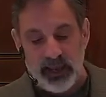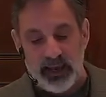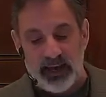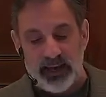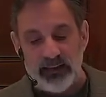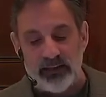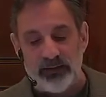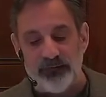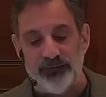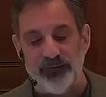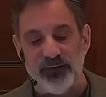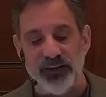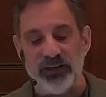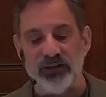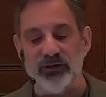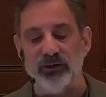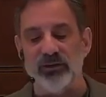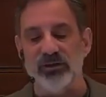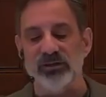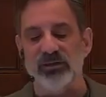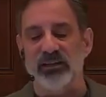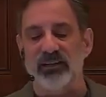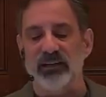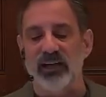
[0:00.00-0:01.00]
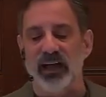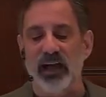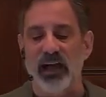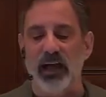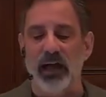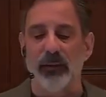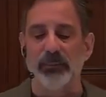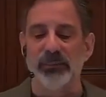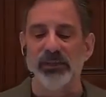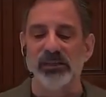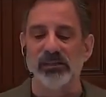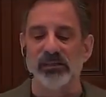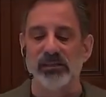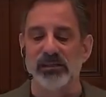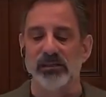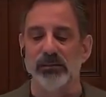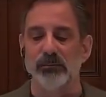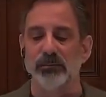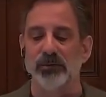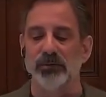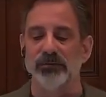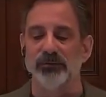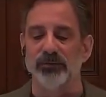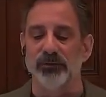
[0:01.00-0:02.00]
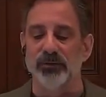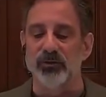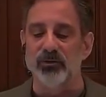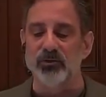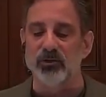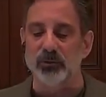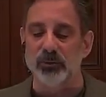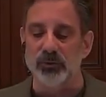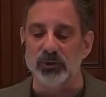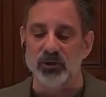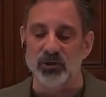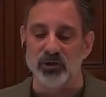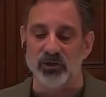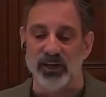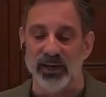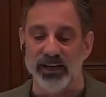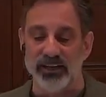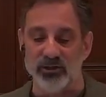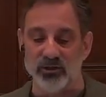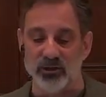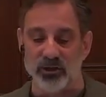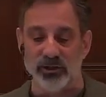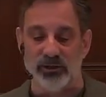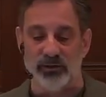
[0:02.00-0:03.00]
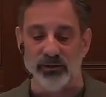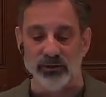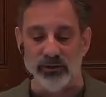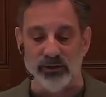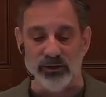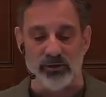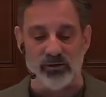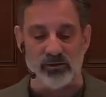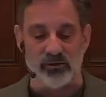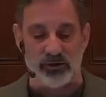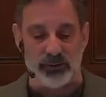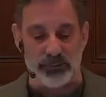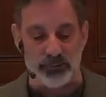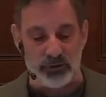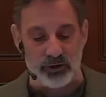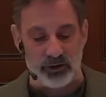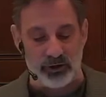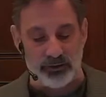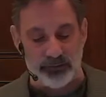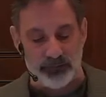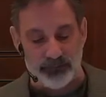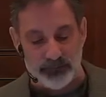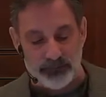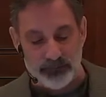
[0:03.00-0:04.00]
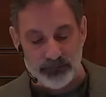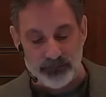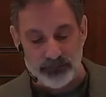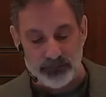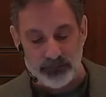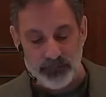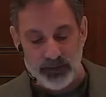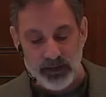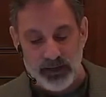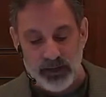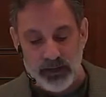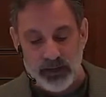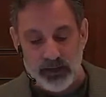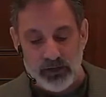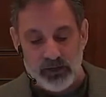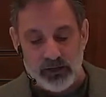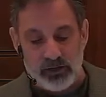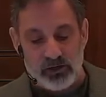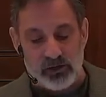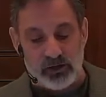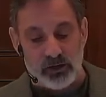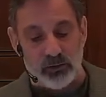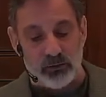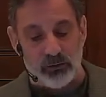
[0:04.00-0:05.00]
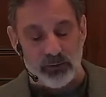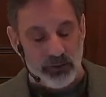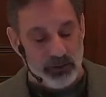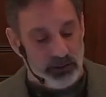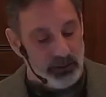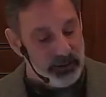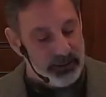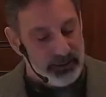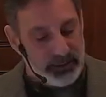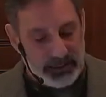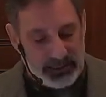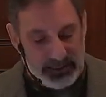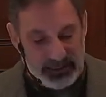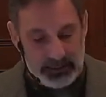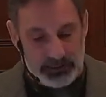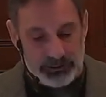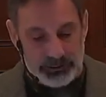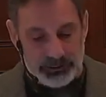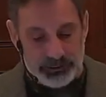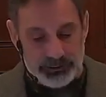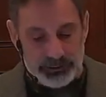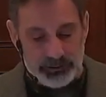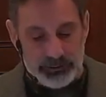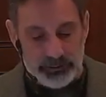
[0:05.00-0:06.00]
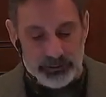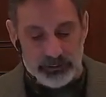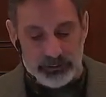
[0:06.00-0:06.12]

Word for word: And the vineyard is a common symbol for the Jewish nation in Scripture. So here,